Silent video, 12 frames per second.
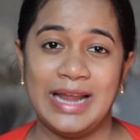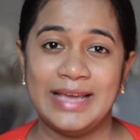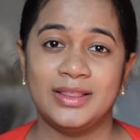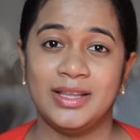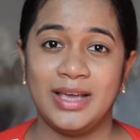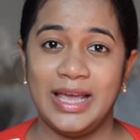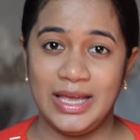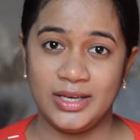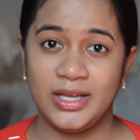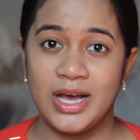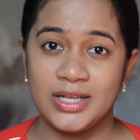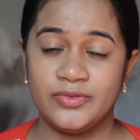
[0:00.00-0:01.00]
like the
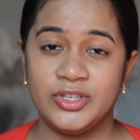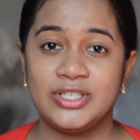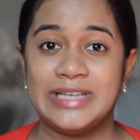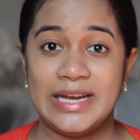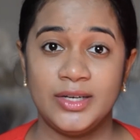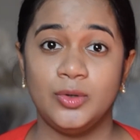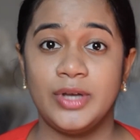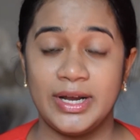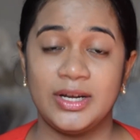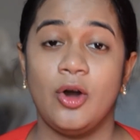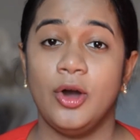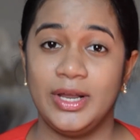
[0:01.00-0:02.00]
areas which tend to
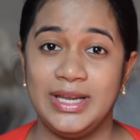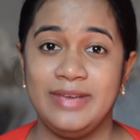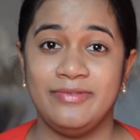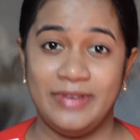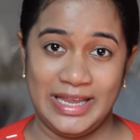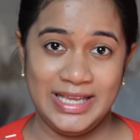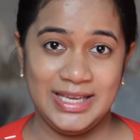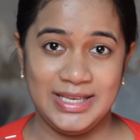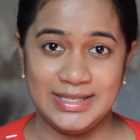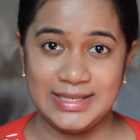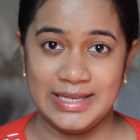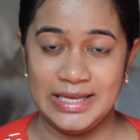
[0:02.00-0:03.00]
get oily very
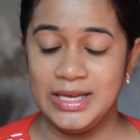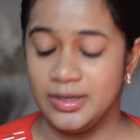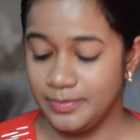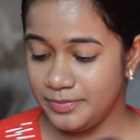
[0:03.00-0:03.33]
easily.